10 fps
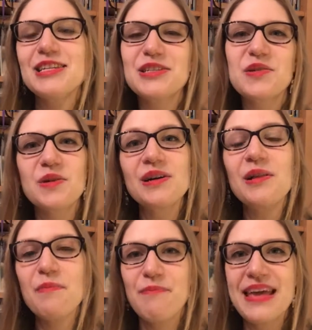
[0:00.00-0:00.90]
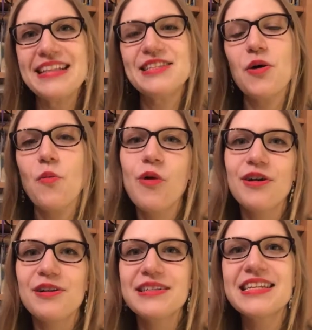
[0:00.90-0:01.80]
Squirrel Meets
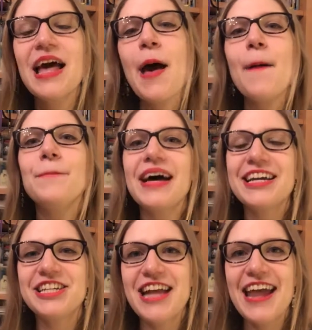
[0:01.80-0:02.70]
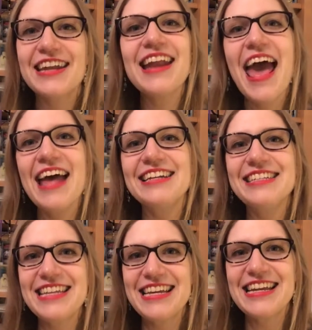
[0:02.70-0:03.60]
World by Shannon
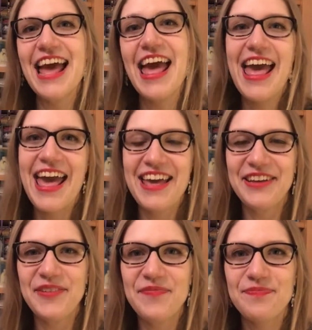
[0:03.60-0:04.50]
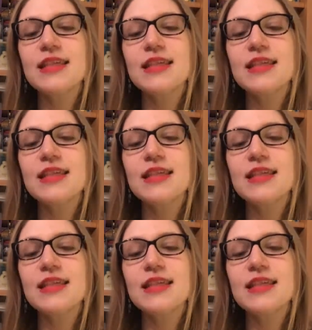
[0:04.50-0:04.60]
and Dean Hale.